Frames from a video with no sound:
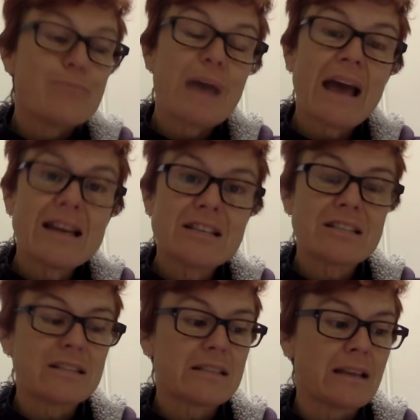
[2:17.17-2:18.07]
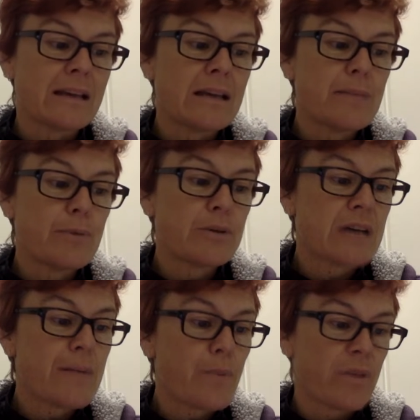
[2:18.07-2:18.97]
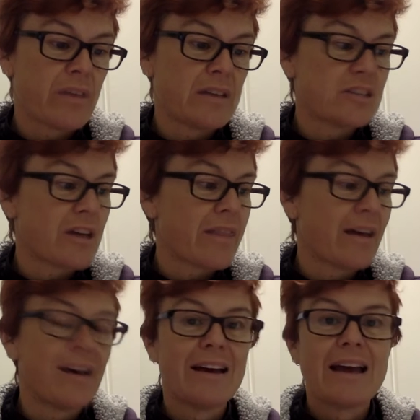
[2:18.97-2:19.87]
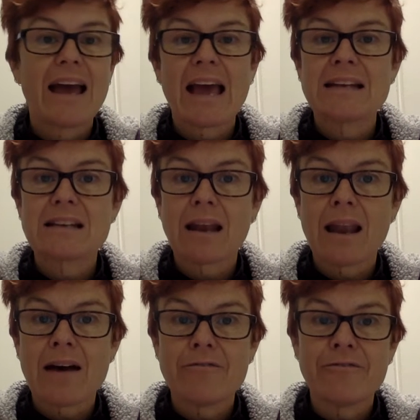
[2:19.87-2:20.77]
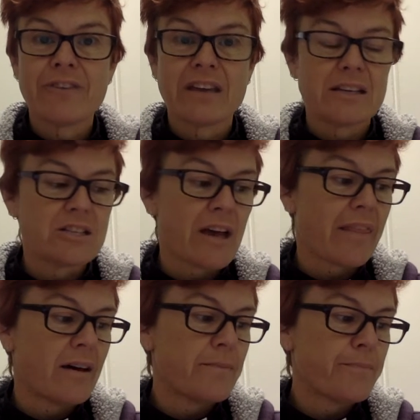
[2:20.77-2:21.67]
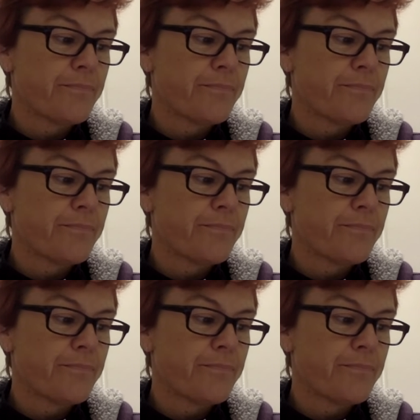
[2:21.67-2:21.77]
Patiently put up with each other and love each other.